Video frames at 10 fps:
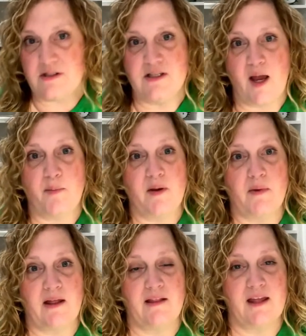tapping
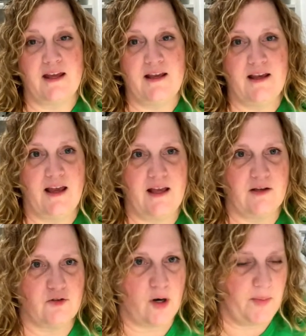my leg and
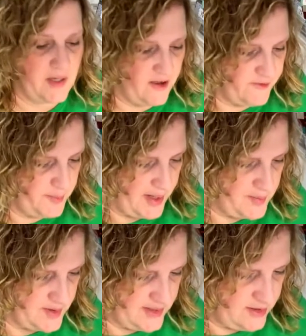dropping off a pipe
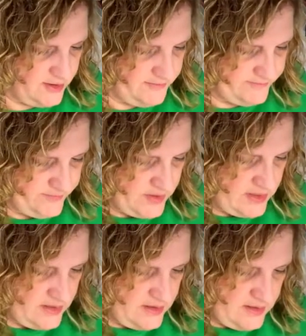cleaner.
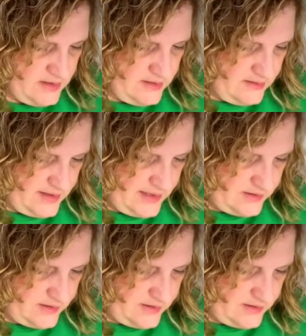That's